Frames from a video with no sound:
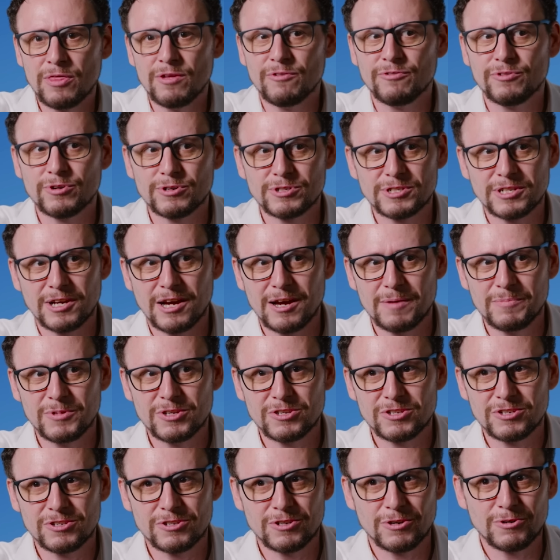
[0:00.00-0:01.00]
the first time the
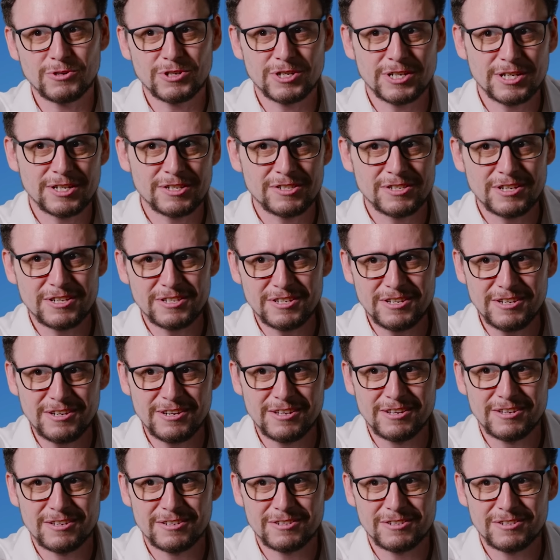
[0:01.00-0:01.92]
satoshi existed.